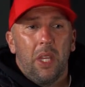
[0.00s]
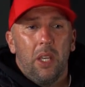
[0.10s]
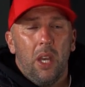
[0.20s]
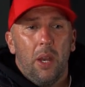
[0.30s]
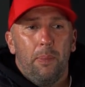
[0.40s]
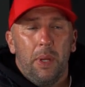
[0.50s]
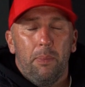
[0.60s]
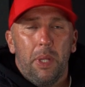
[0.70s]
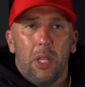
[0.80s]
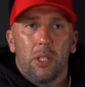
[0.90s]
yeah, a bit
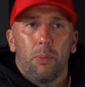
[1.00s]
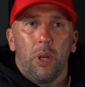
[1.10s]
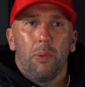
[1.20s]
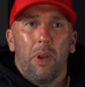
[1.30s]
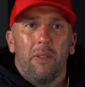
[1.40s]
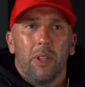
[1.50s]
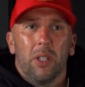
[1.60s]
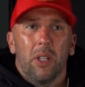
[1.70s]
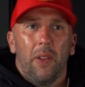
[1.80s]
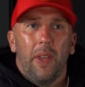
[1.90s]
disappointed we
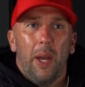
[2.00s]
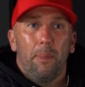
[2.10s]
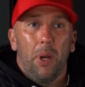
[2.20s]
haven't done that,